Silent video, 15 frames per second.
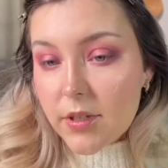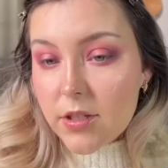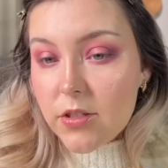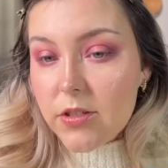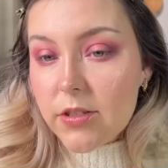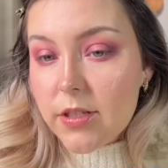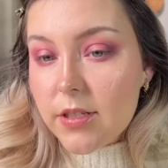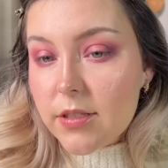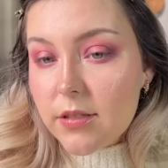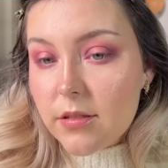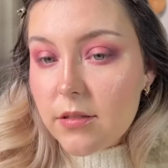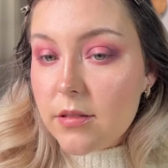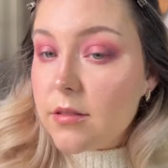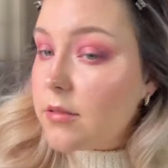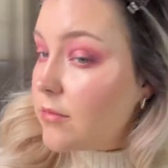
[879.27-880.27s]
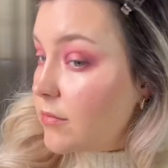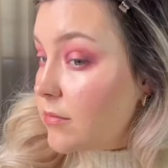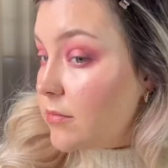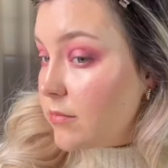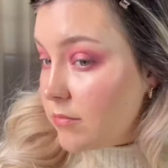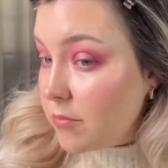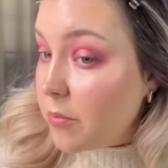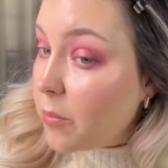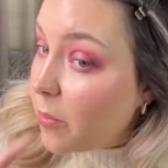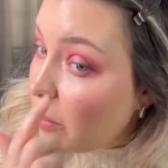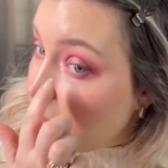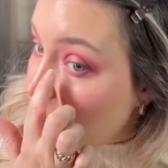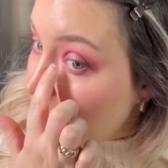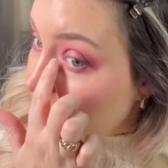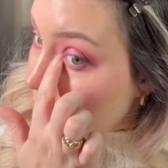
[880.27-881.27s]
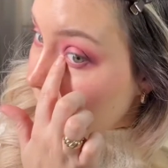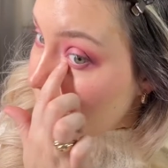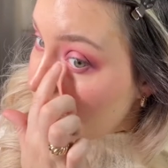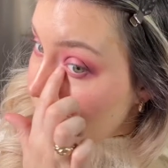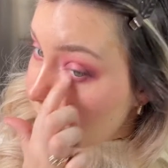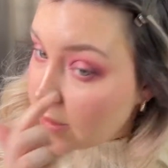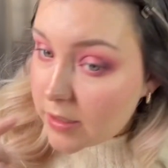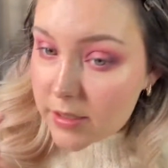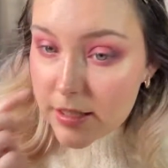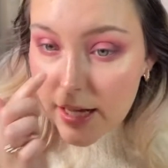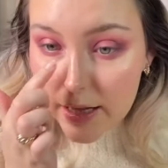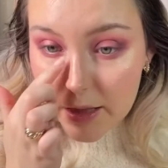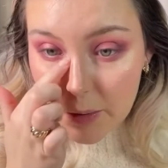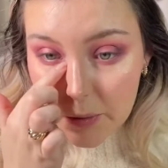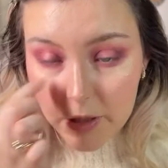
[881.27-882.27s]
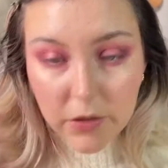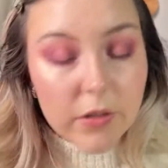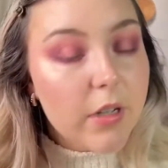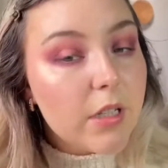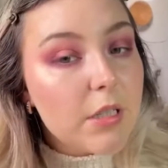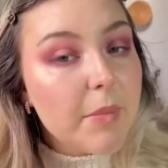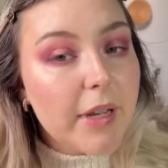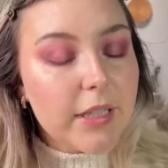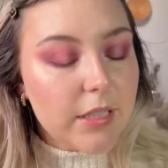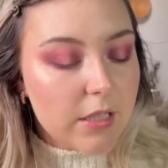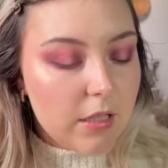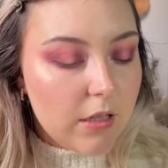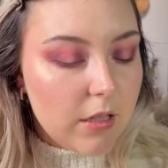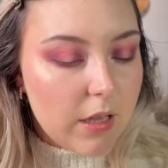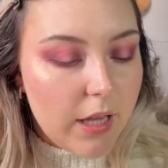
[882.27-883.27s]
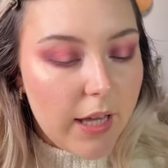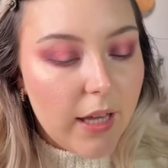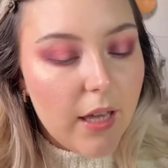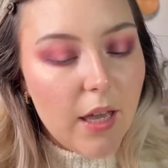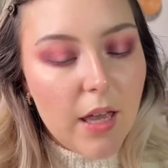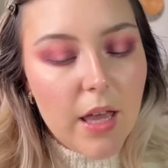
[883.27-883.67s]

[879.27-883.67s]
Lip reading: Just looks pretty, exactly what you would expect it to look like.